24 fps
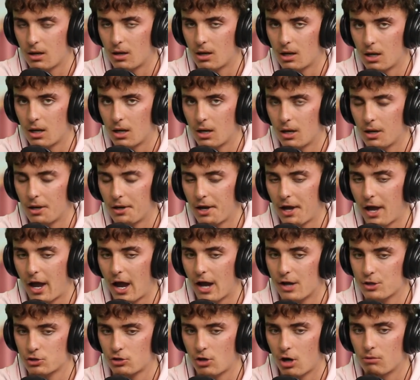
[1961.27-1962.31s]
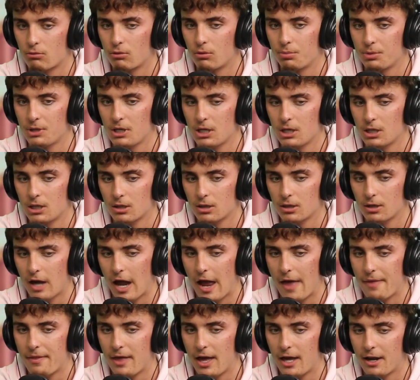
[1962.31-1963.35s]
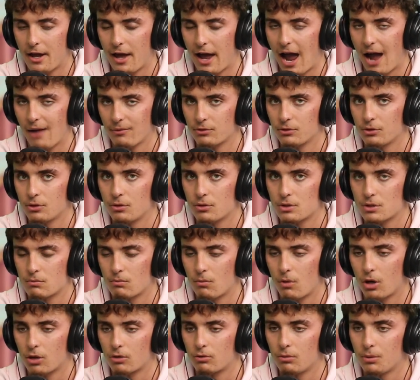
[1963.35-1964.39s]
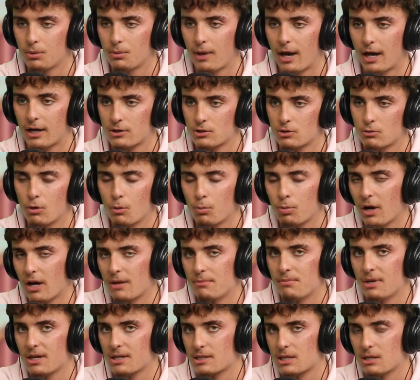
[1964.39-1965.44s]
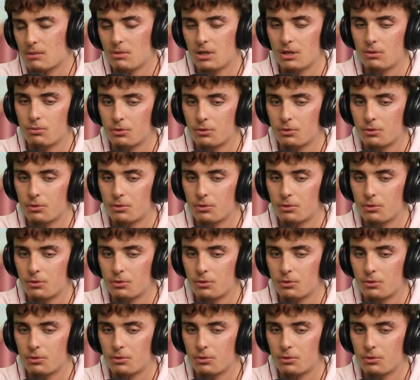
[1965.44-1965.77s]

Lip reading: Ashcard will be here, and then after those, Mark will be back. So we'll probably mix him in